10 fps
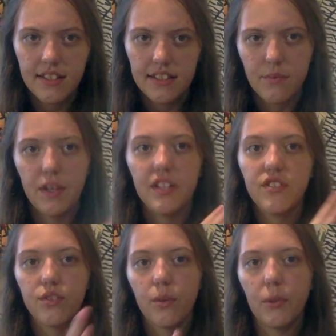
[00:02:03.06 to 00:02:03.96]
in this one,
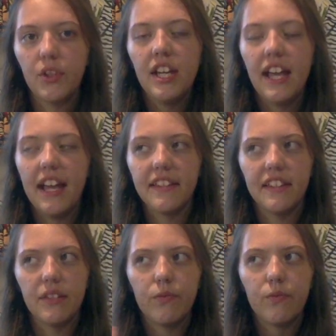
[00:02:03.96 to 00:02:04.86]
it's normal, and
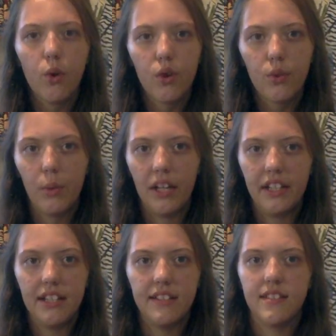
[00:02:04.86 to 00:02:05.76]
then the 4th one
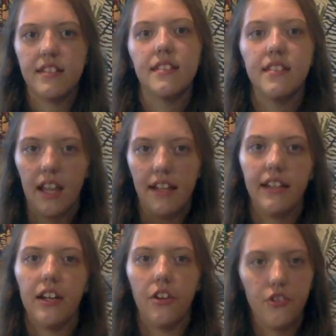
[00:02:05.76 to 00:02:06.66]
is the side
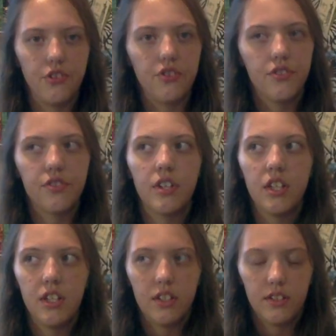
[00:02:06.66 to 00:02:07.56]
characters'
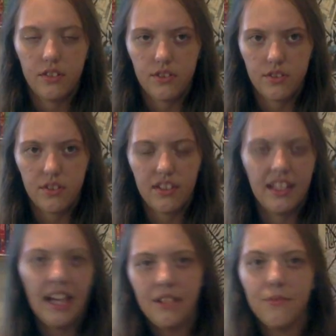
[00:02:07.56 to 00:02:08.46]

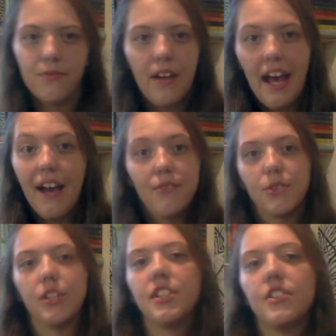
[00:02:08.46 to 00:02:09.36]
life
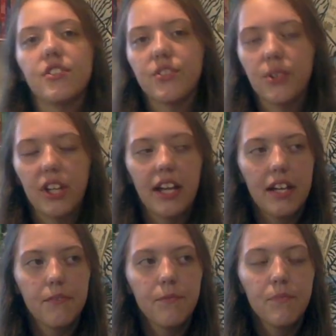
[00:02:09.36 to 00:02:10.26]
after in their story,
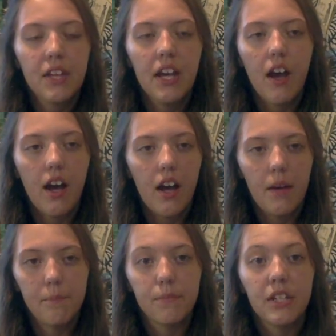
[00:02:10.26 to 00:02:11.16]
kind of.
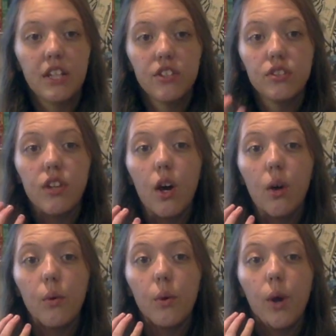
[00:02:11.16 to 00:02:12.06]

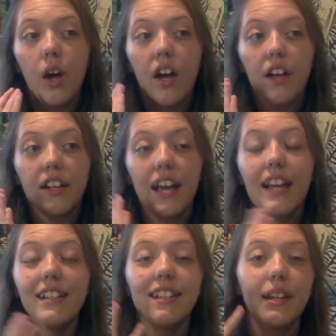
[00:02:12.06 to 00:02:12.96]
So,
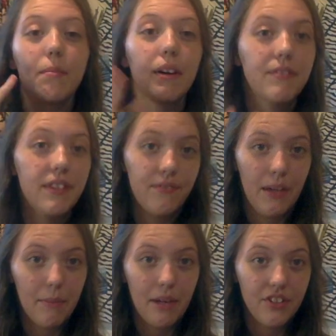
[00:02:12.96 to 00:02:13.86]
kind of like Buffy the
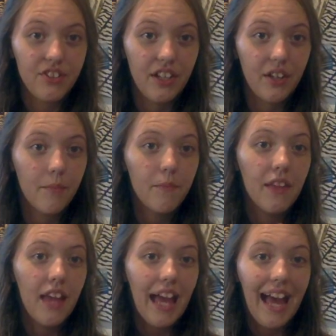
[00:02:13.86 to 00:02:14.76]
Vampire Slayer.
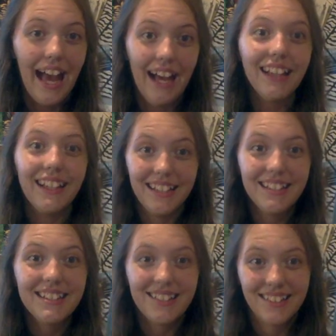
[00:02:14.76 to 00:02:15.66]

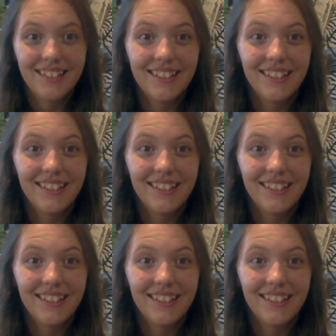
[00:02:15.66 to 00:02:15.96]
Alice